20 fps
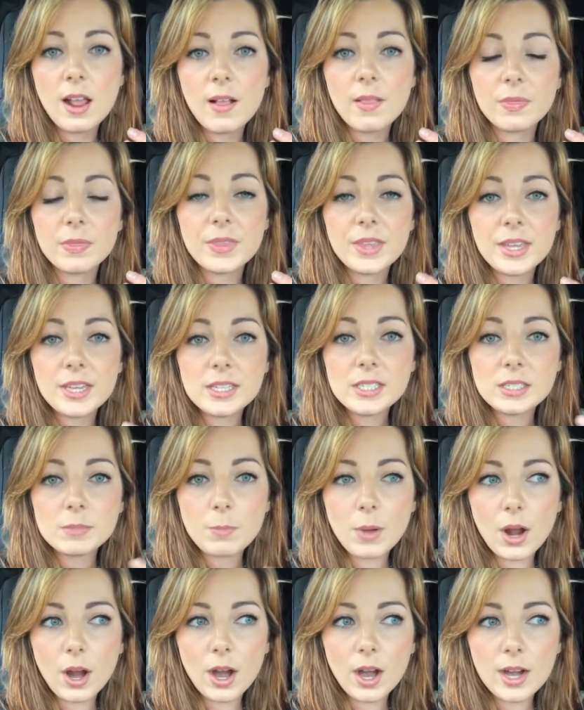this
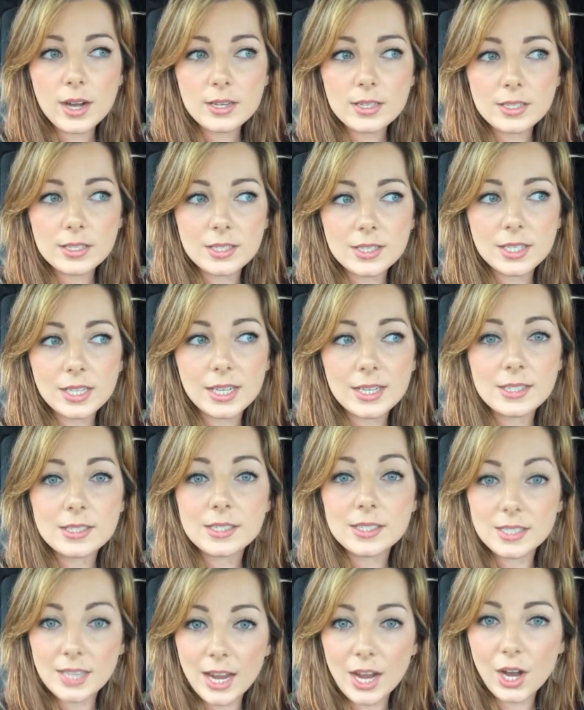part is
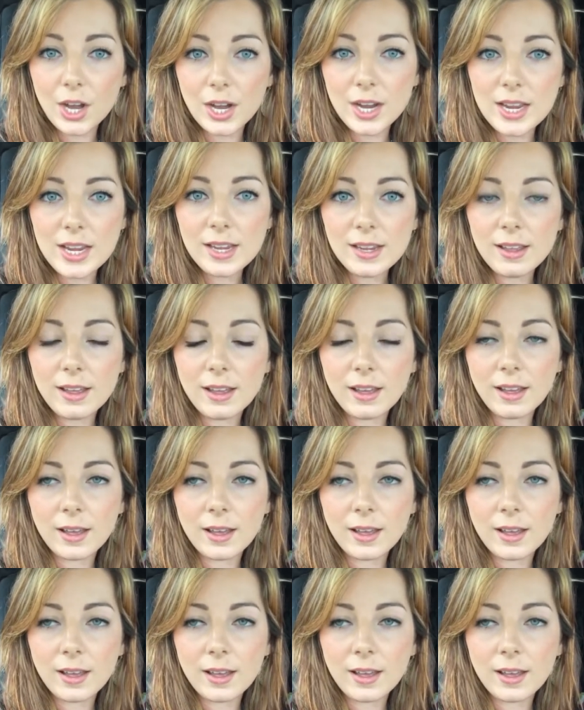scary.